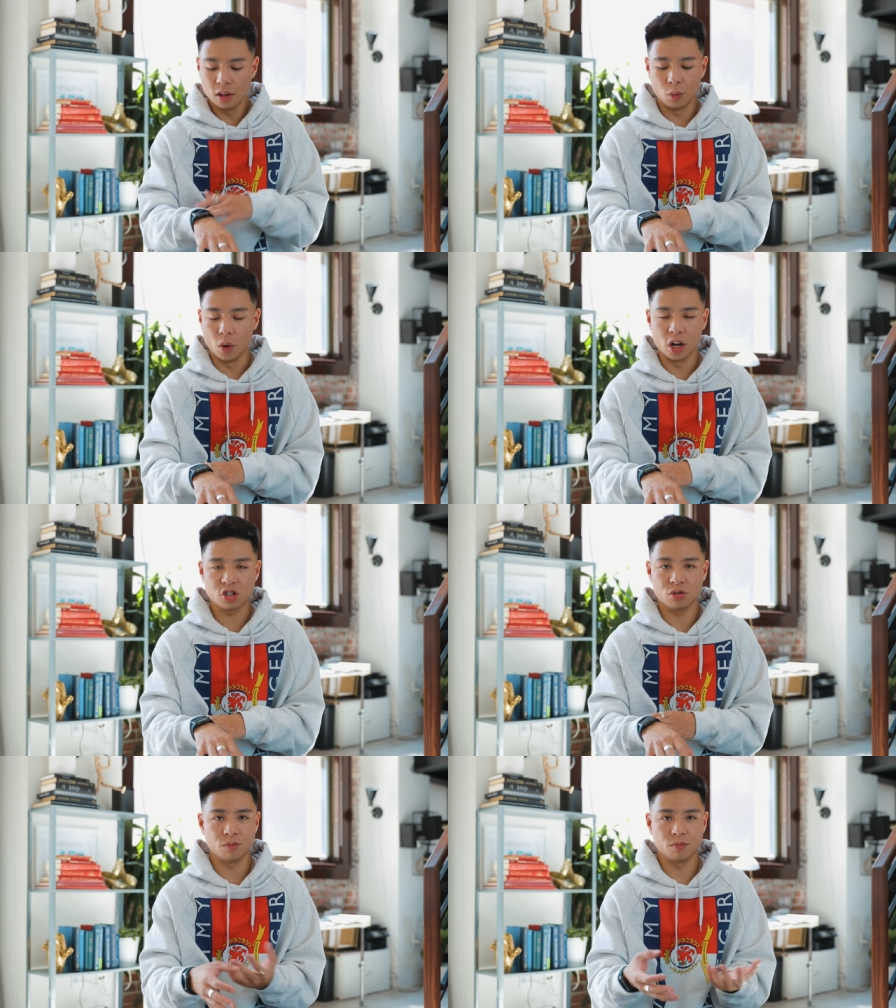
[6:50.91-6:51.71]
the
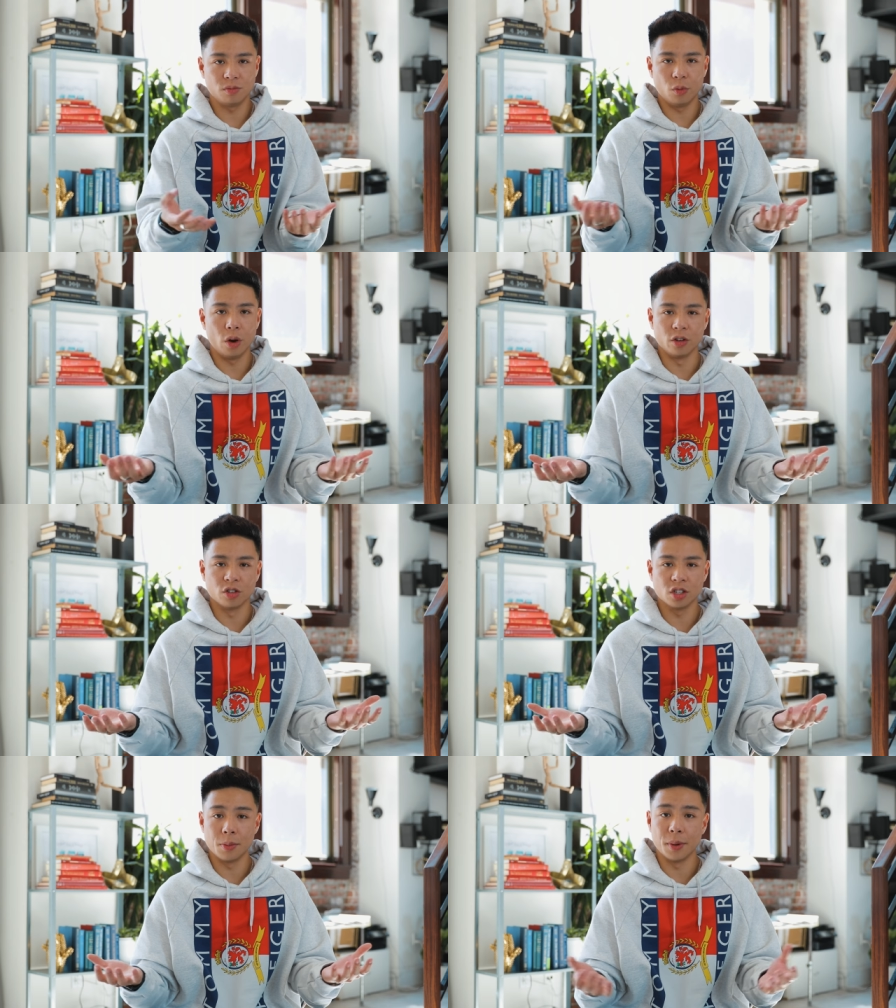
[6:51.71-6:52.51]
watch while you're
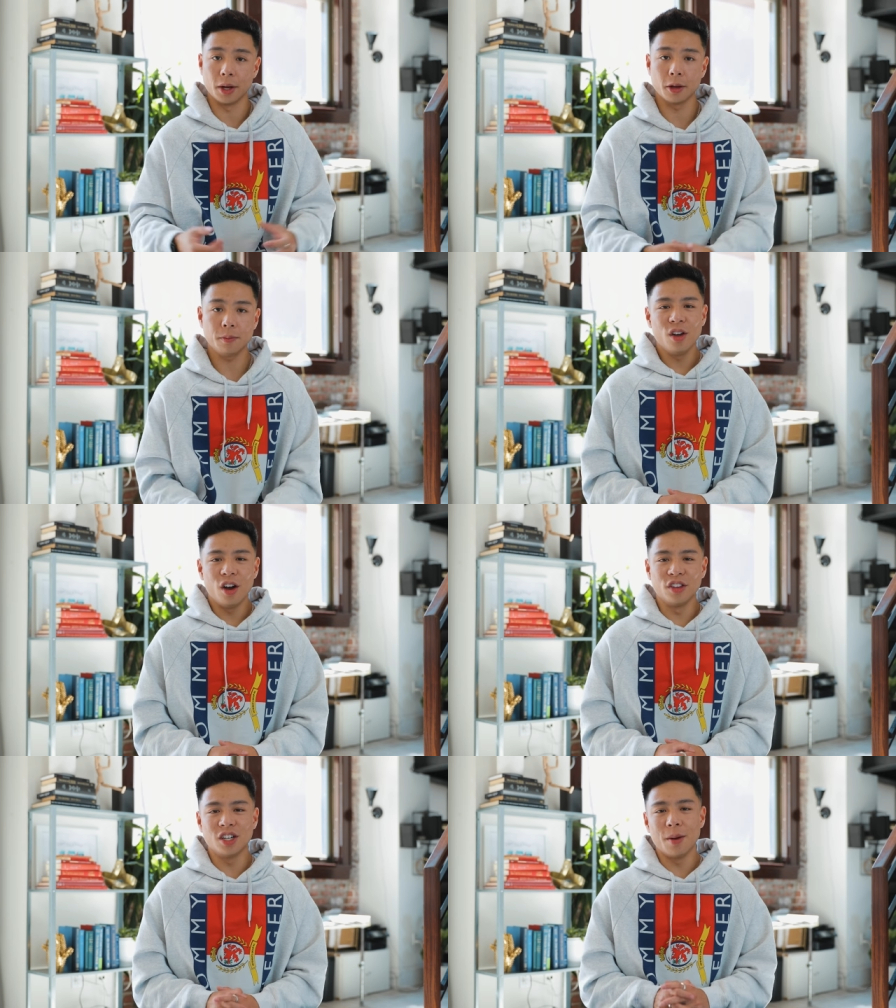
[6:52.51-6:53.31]
sleeping.
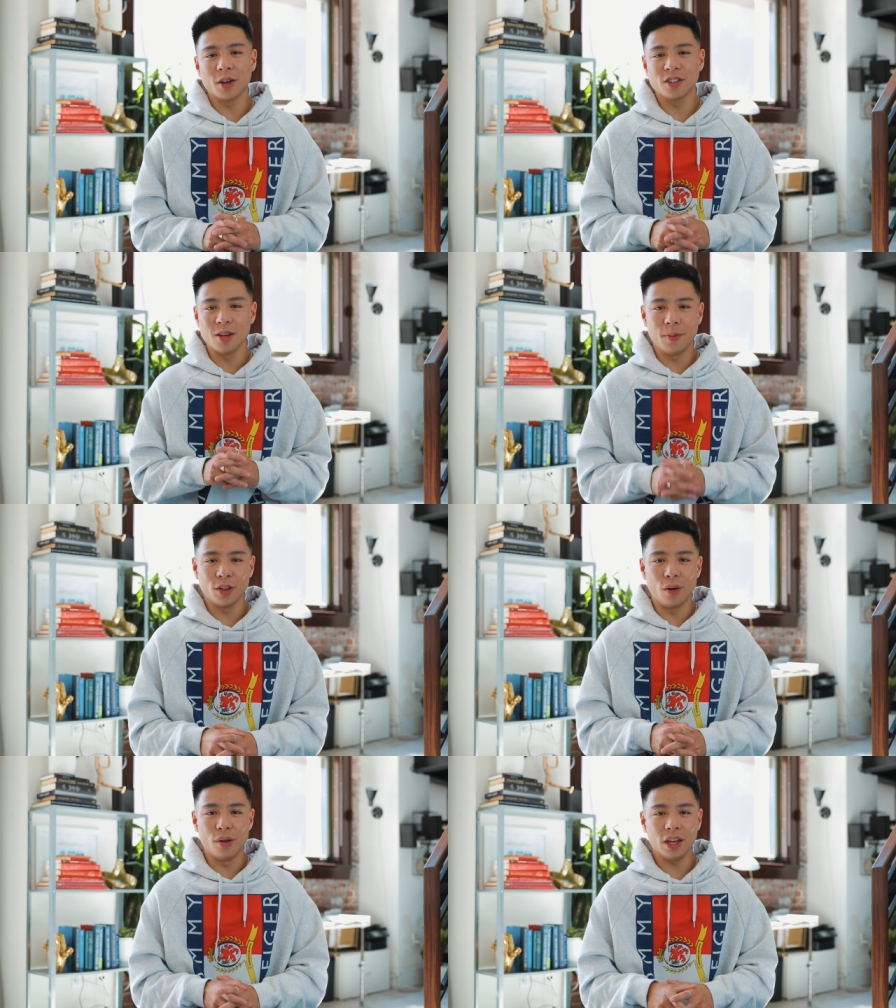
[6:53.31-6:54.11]
On the topic of sleeping
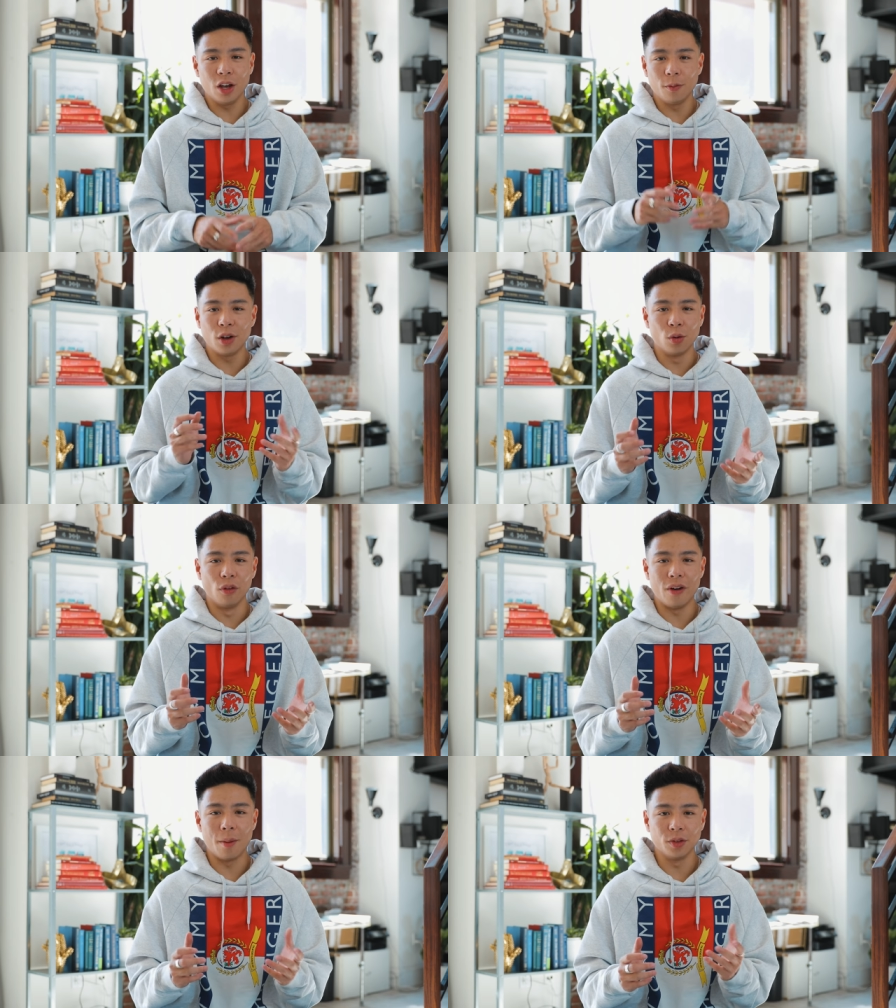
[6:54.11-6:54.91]
though, I think it would be
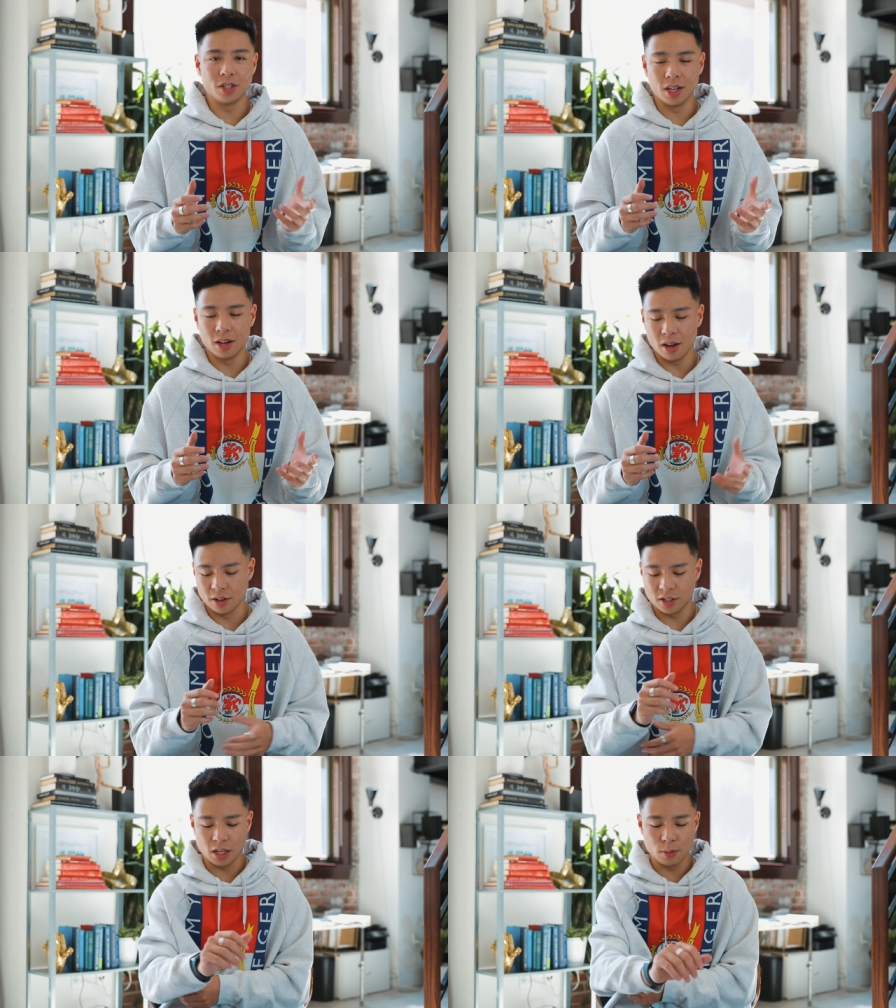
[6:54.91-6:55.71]
cool if Apple did
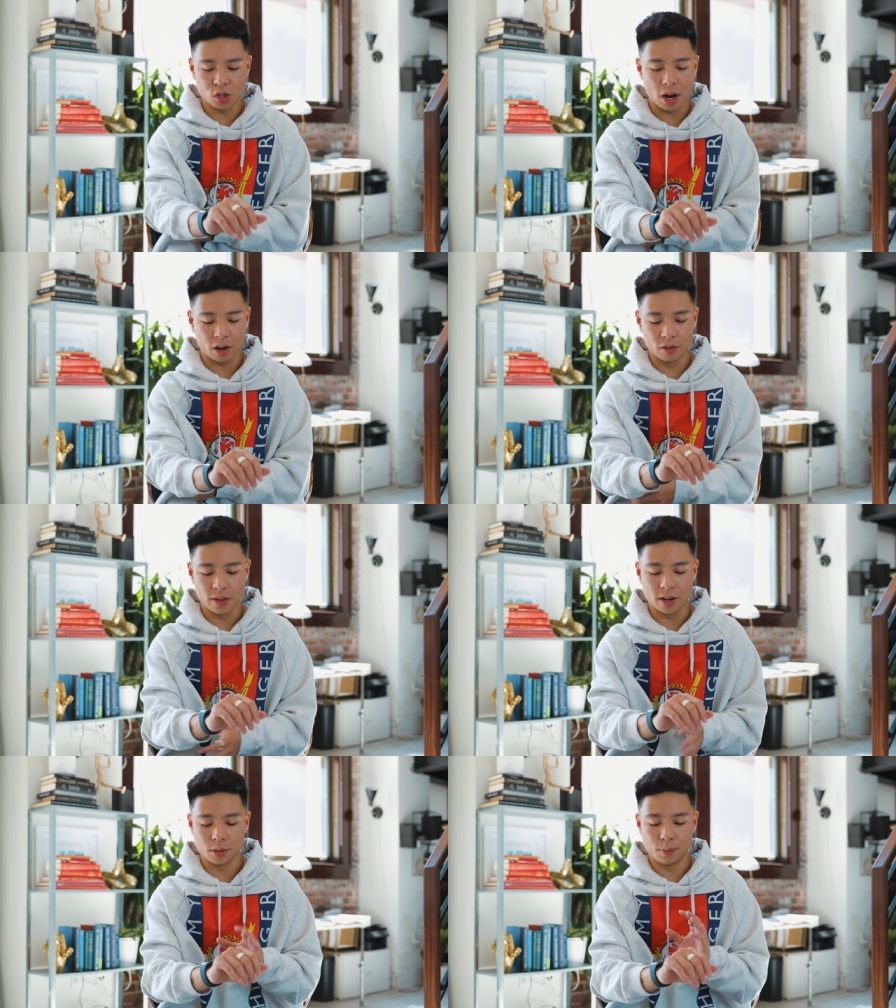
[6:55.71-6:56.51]
a sleep tracker
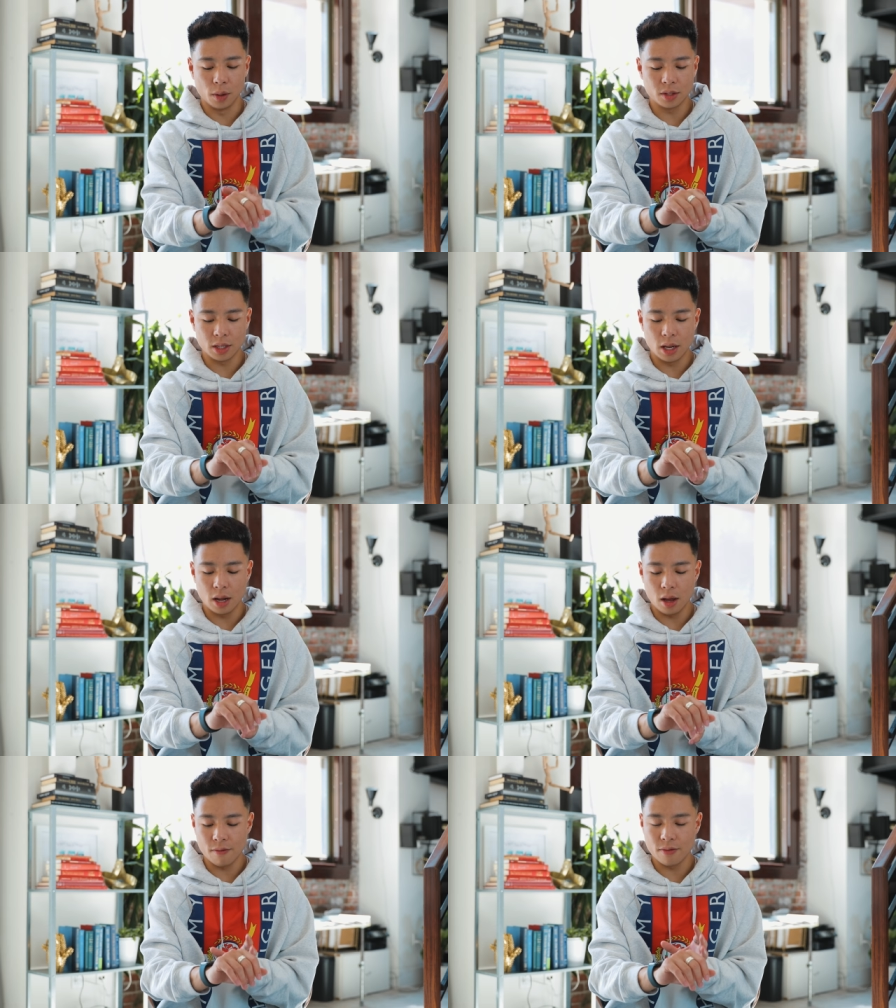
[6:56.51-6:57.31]
that is built in,
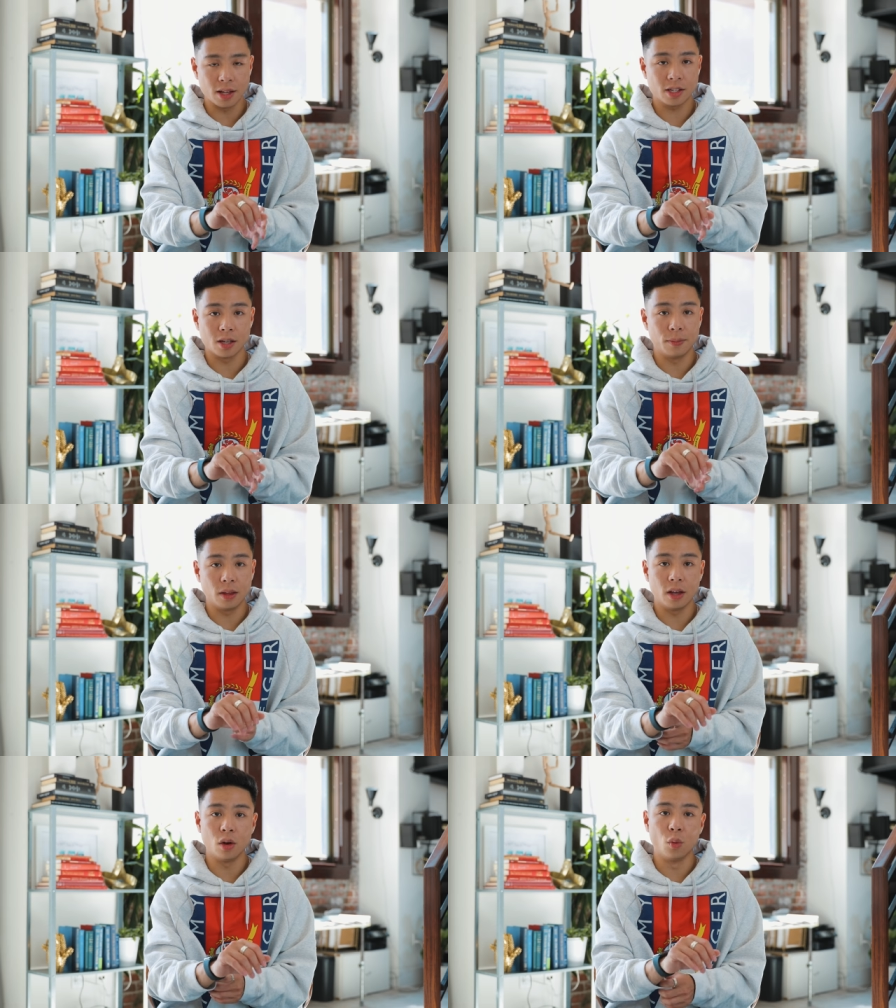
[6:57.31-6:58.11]
if that's
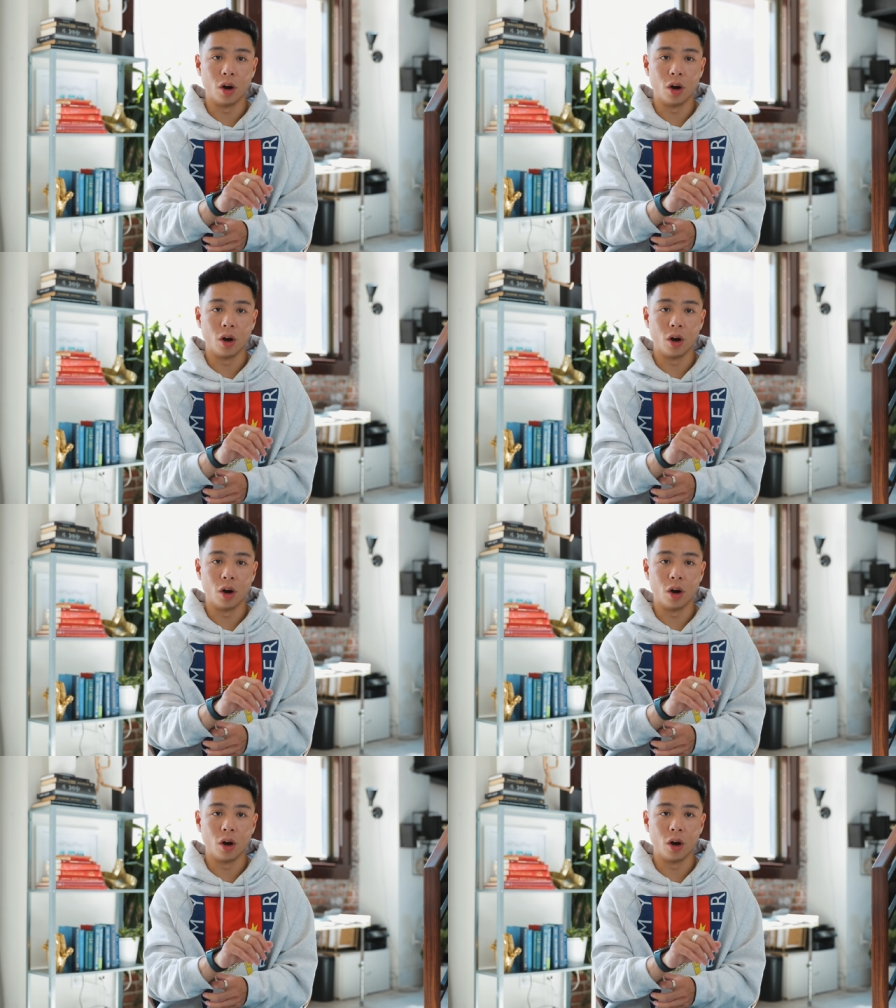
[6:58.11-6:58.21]
something that you